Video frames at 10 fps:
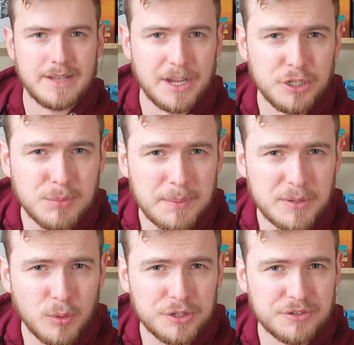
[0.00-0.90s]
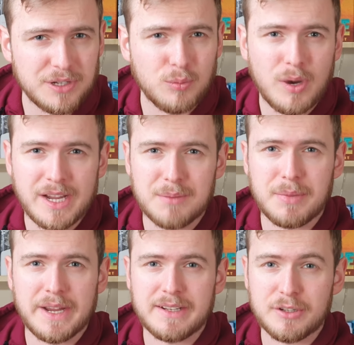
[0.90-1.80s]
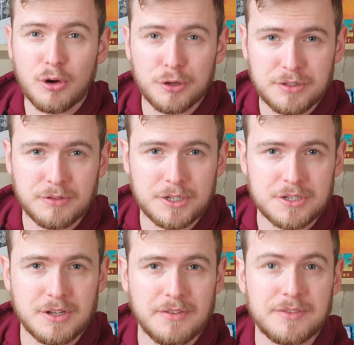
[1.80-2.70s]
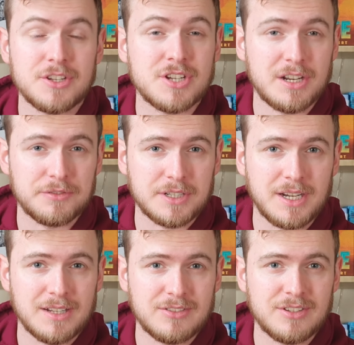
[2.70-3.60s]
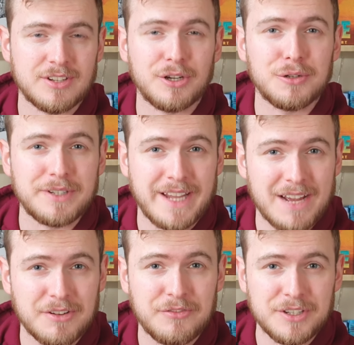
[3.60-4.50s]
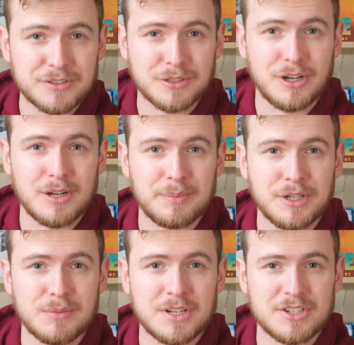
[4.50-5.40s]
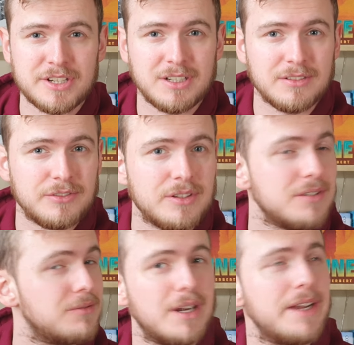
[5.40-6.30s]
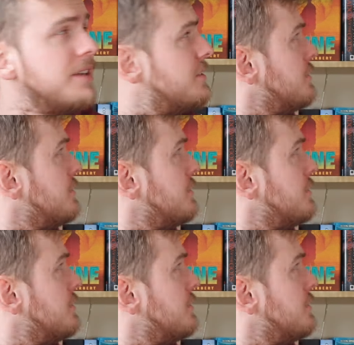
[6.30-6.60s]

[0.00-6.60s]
Now you might be wondering why I'm buying the audio version of The Shadow of the Gods since I already have a physical copy on my shelf right